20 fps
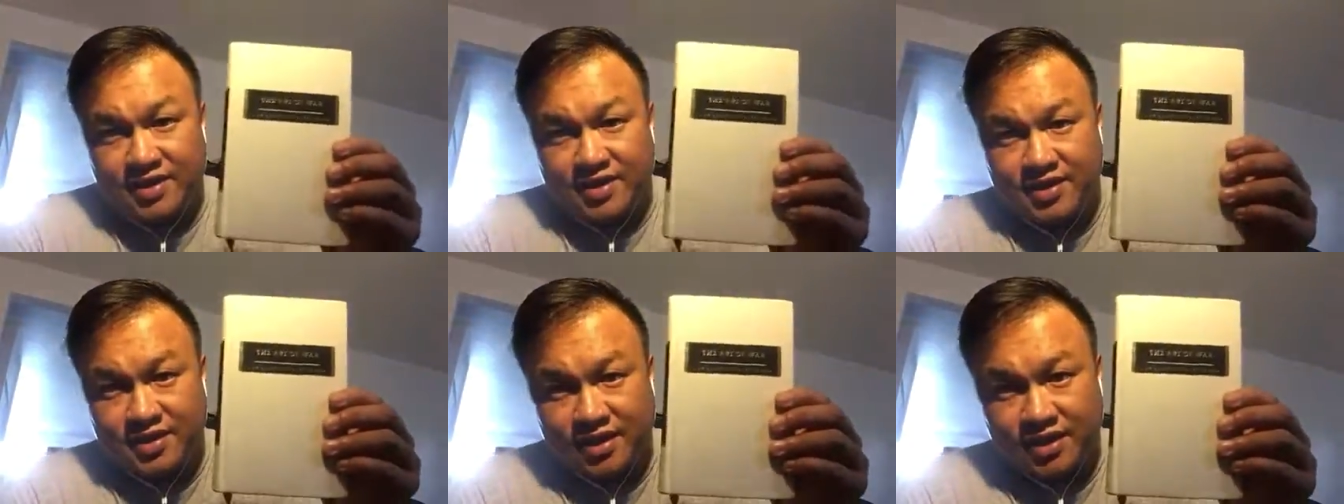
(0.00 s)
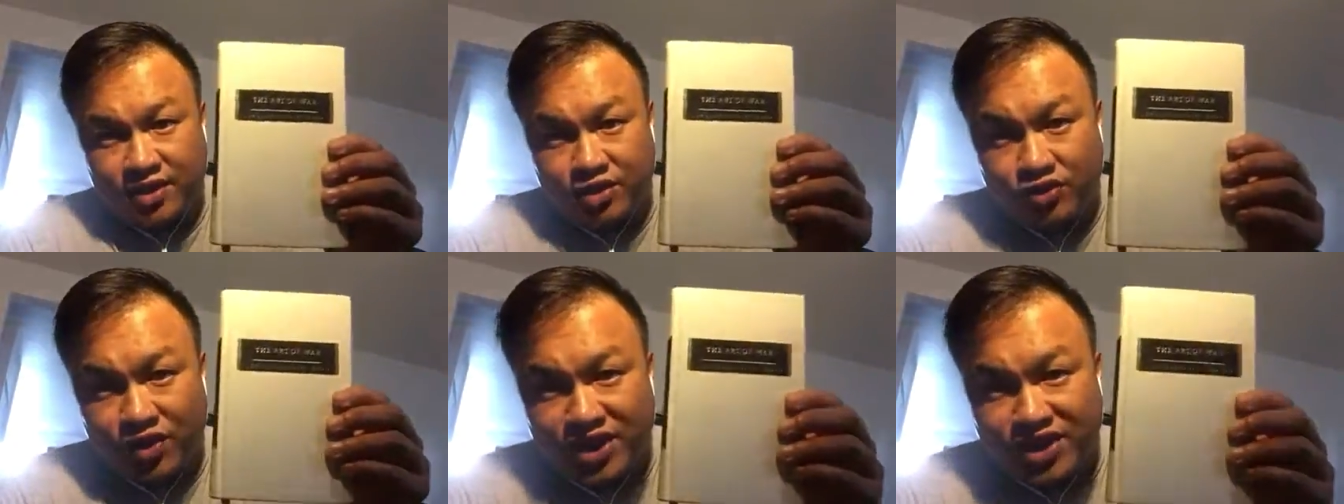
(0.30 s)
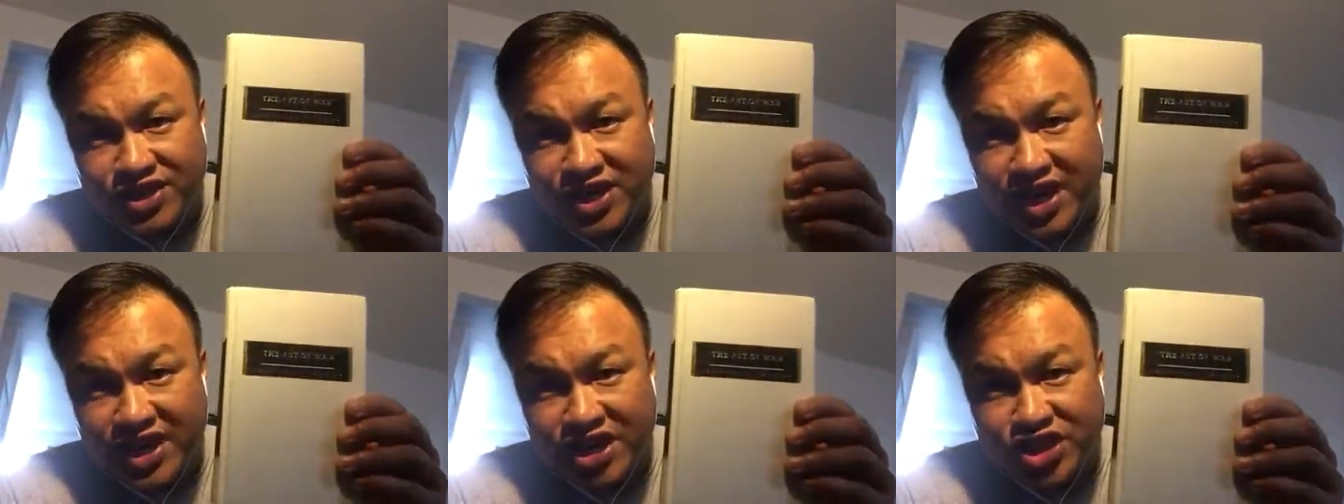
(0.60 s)
the great
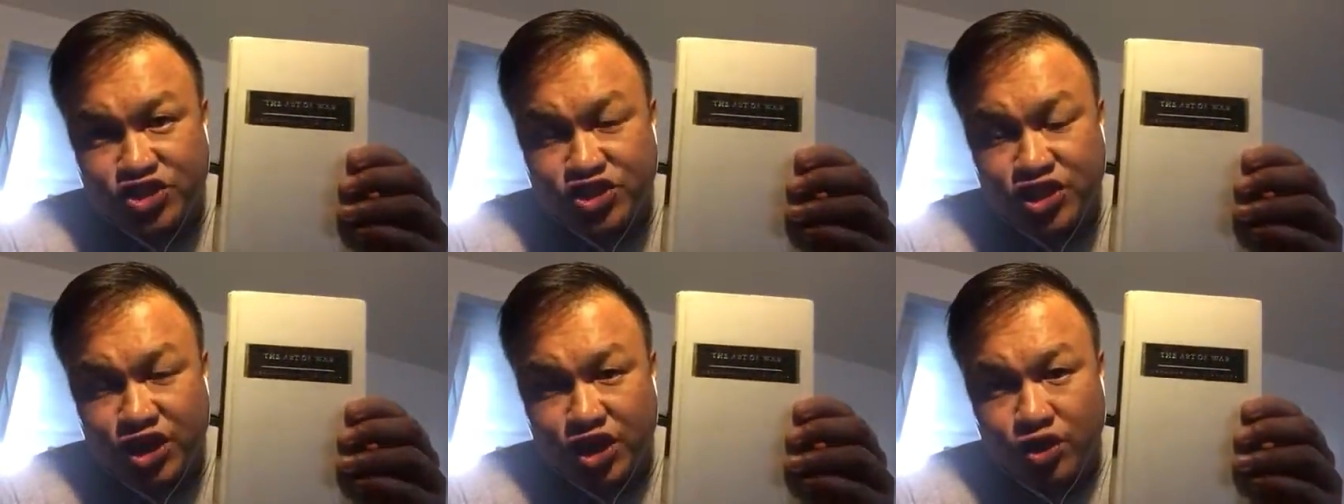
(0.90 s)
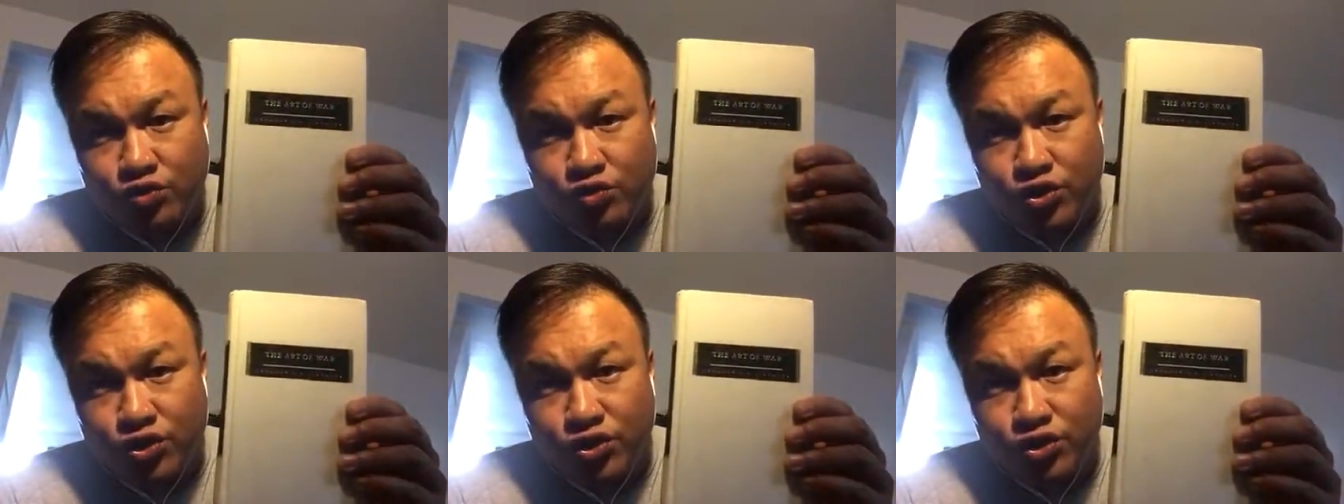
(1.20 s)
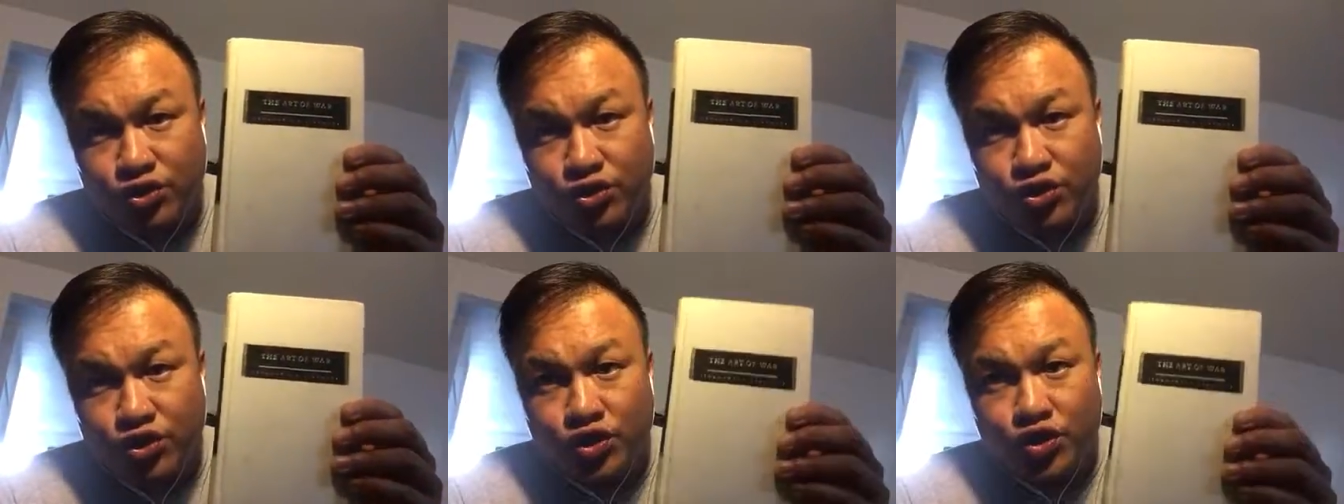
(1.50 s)
Chinese general
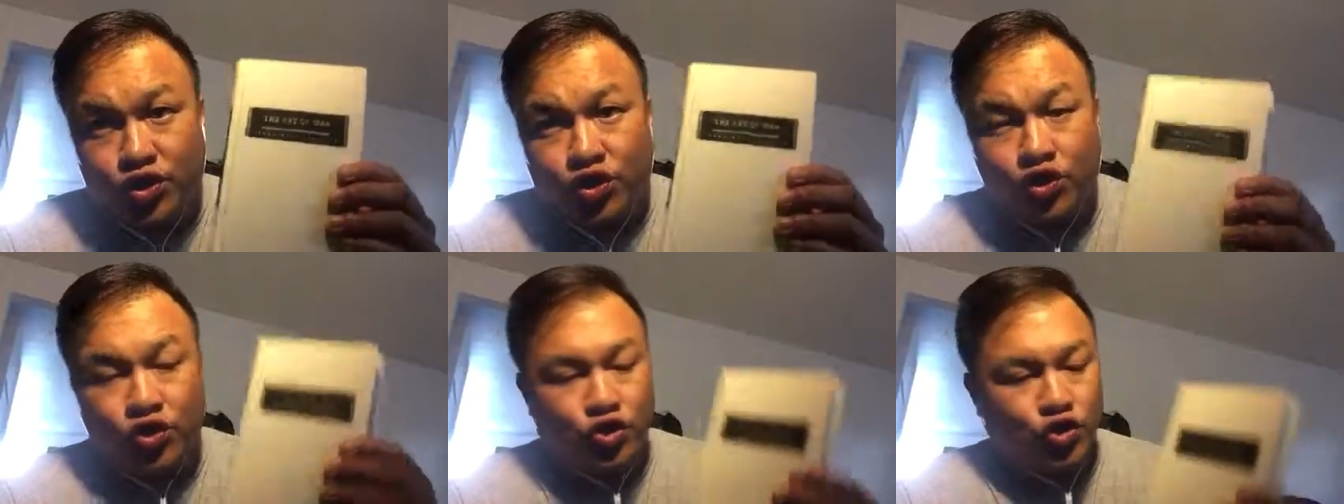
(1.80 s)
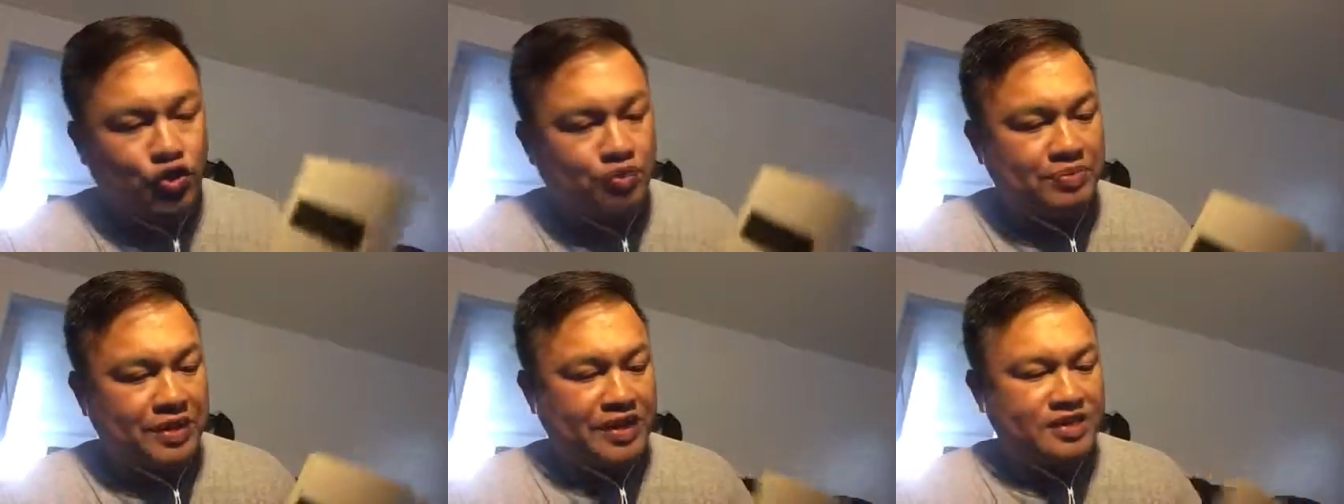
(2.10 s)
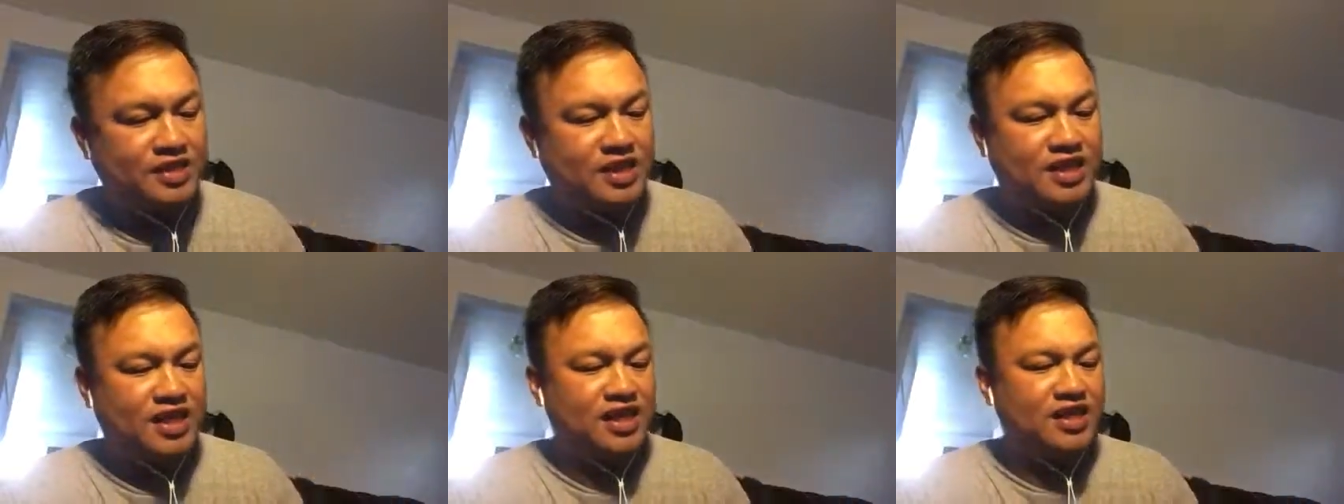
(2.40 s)
who
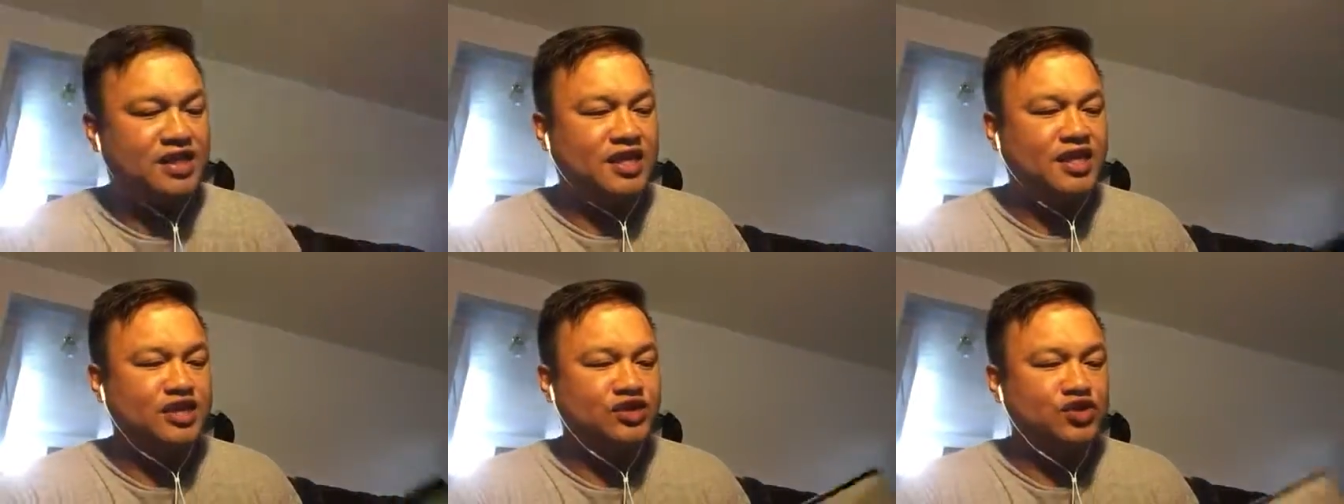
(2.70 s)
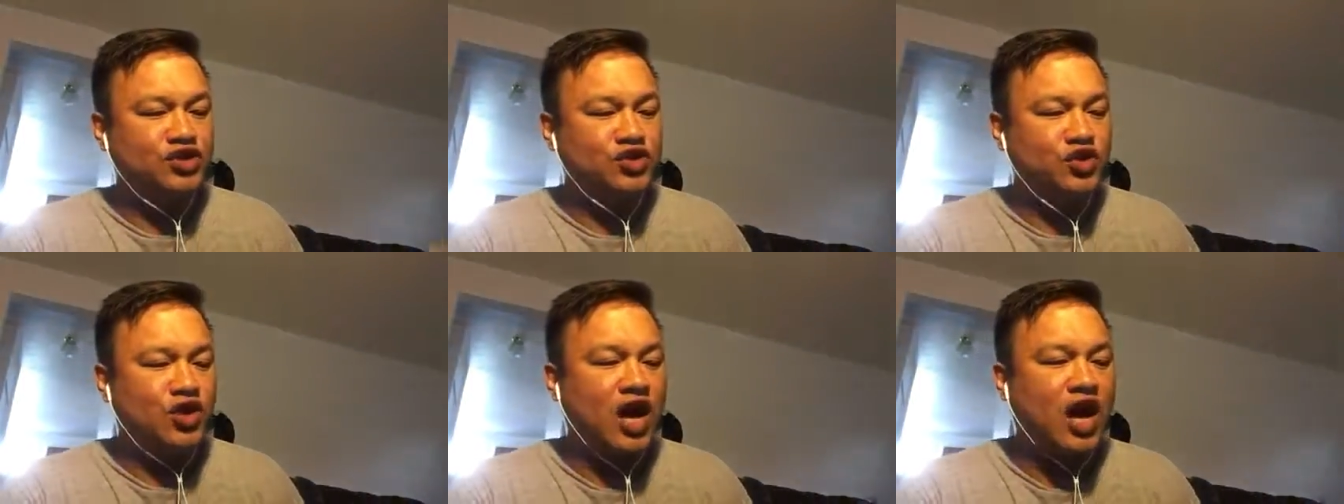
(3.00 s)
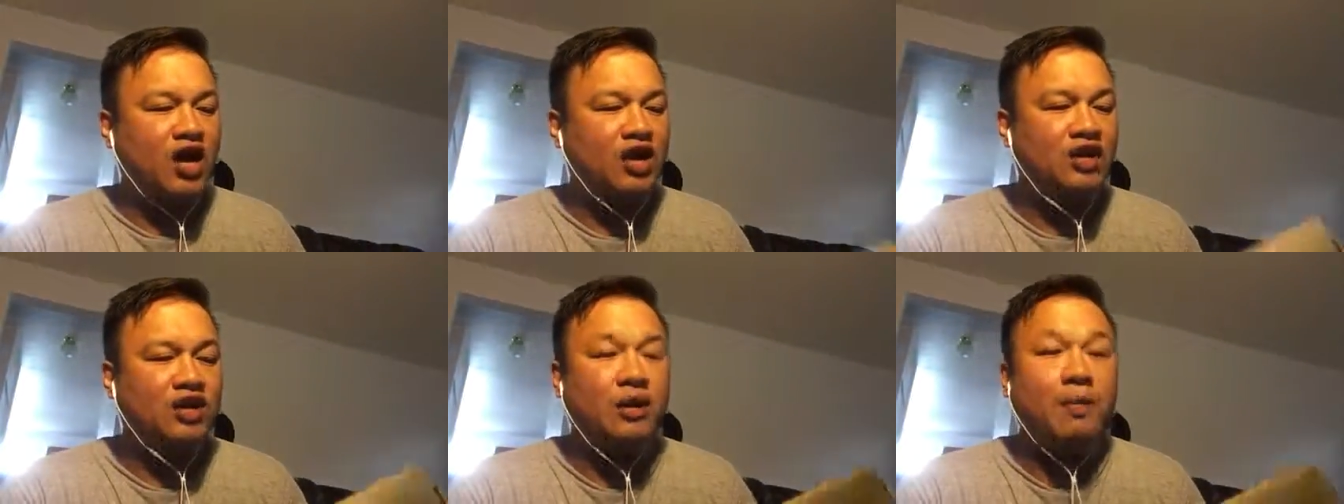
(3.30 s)
basically teaches you
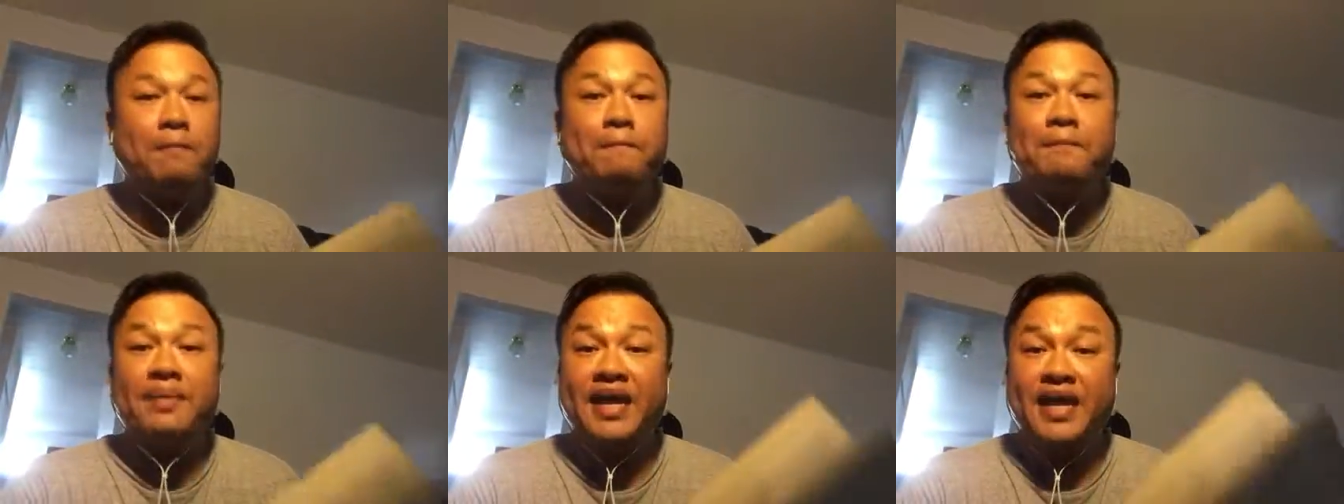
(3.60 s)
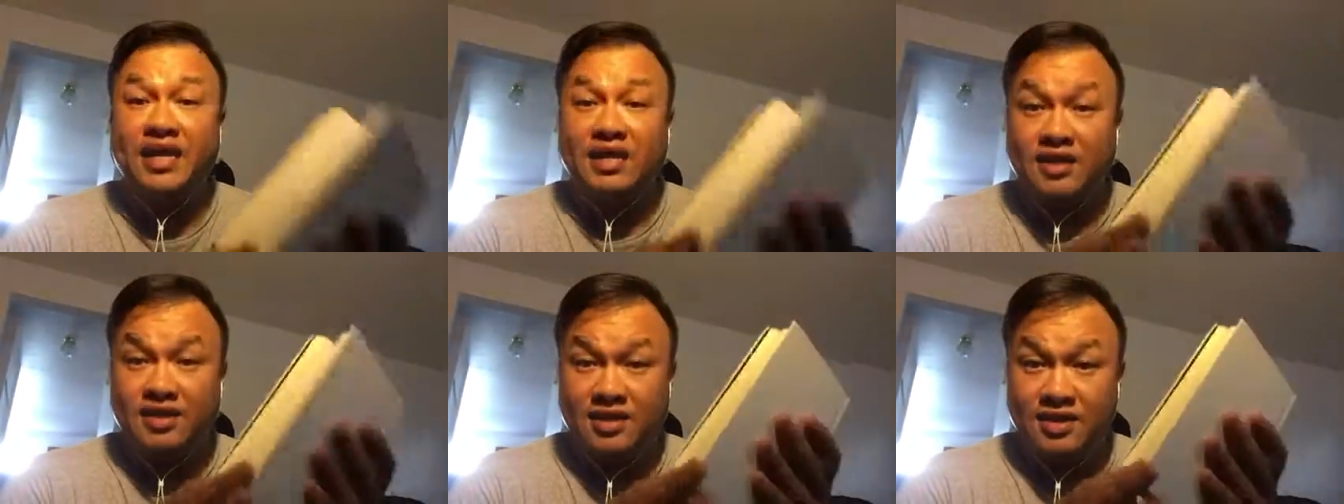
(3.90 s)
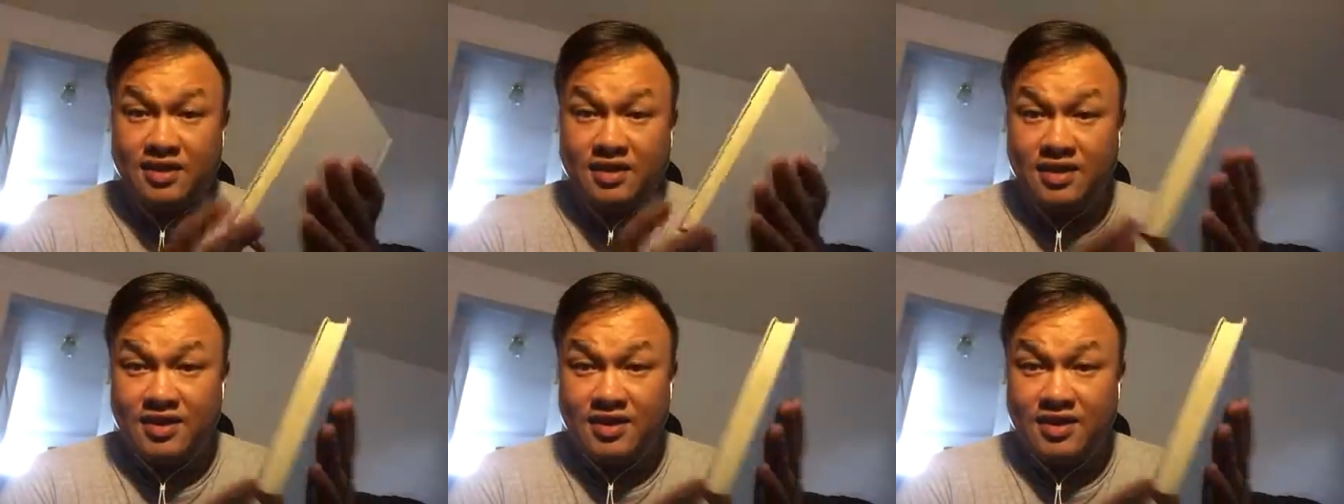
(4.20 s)
how to compete